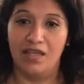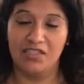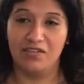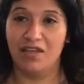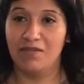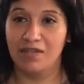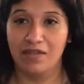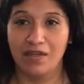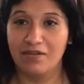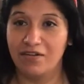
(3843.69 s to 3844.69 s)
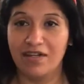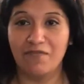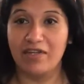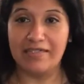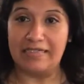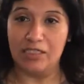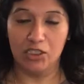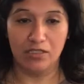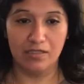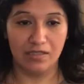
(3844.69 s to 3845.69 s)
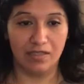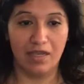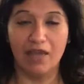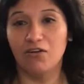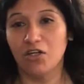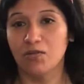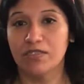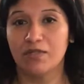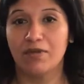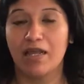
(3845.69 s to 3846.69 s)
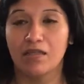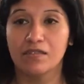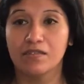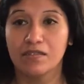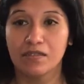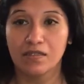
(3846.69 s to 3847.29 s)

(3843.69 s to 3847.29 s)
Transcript: still have, like, I don't know, never-ending dishes, and I don't know, see what else.